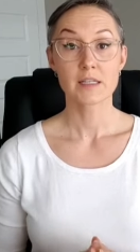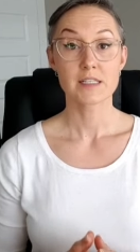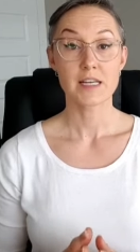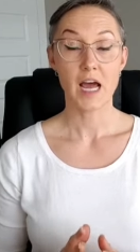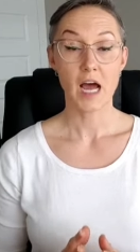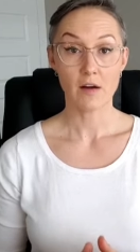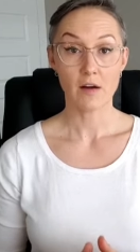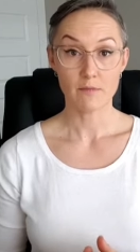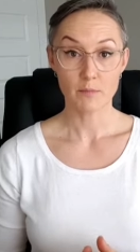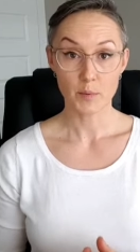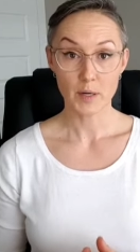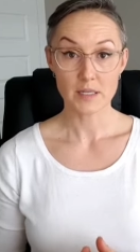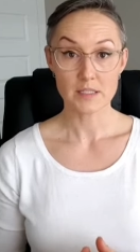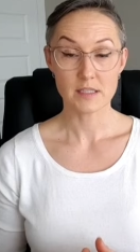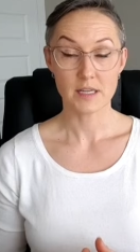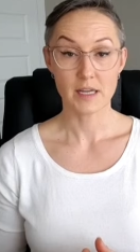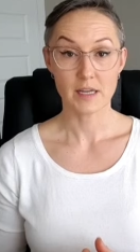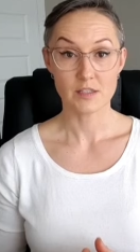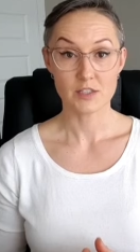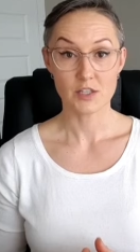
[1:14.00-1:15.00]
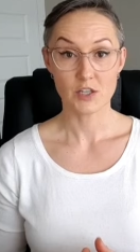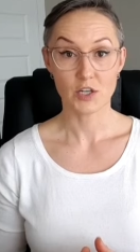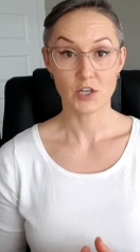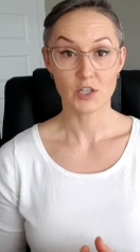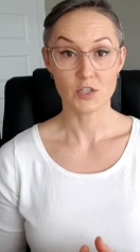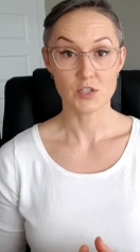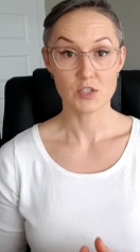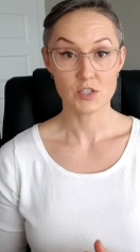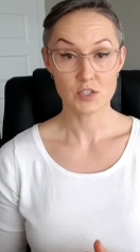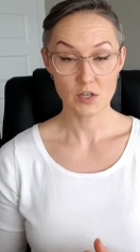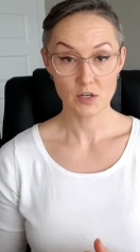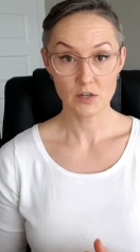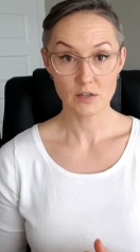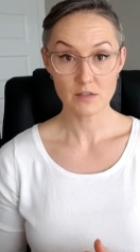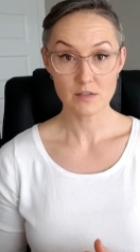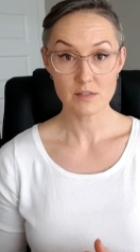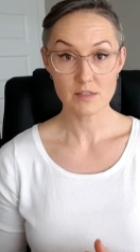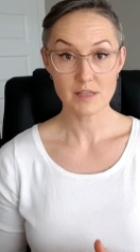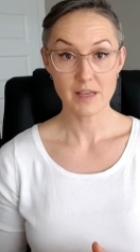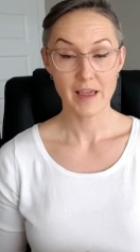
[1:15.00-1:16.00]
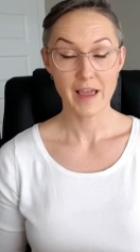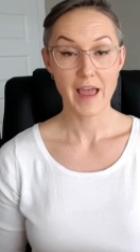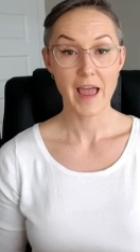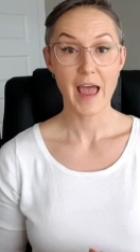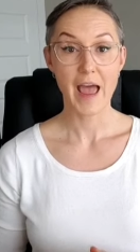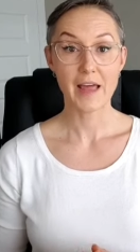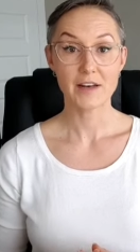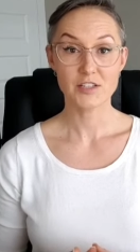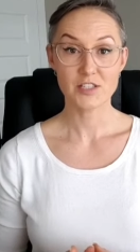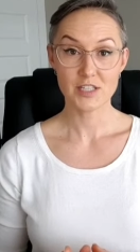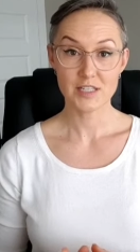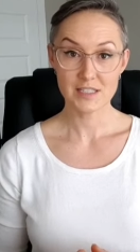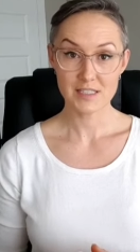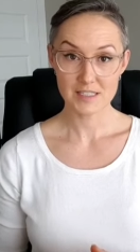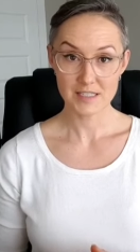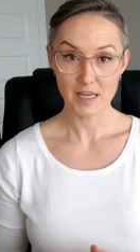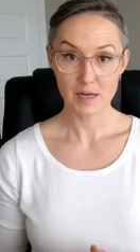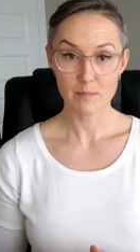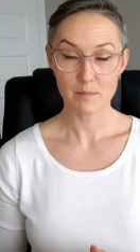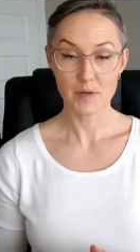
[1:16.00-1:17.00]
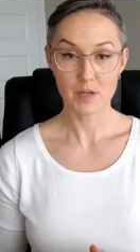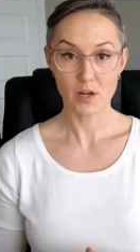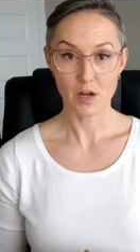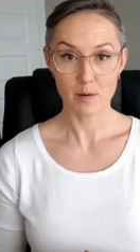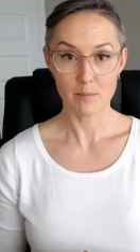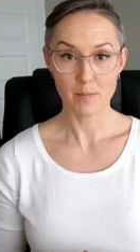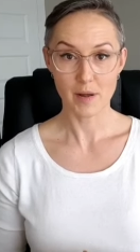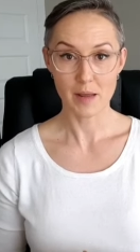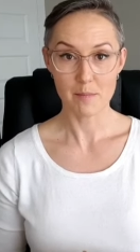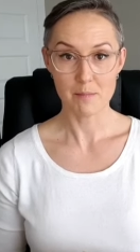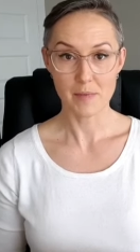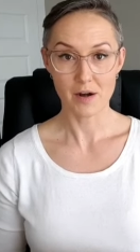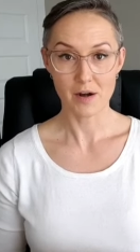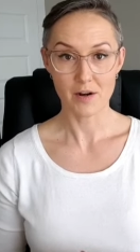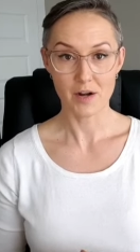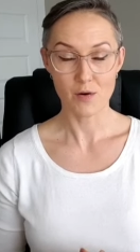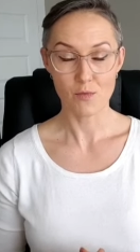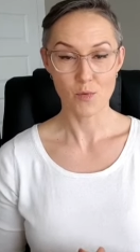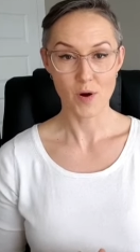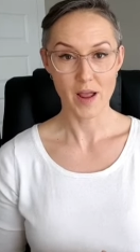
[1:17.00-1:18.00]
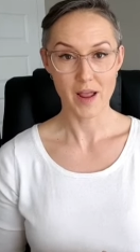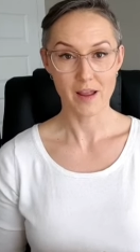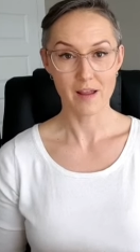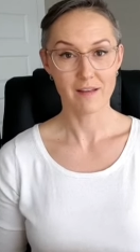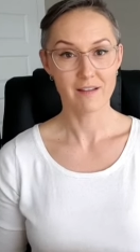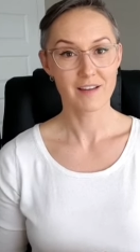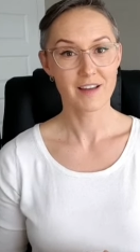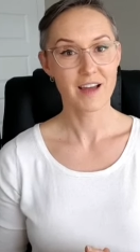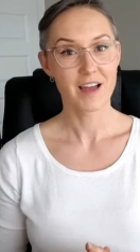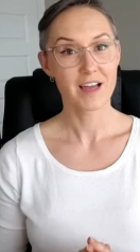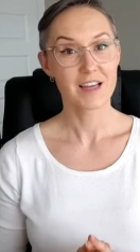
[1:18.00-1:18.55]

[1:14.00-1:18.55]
to have breast cancer concerns, and she sent me on my merry way.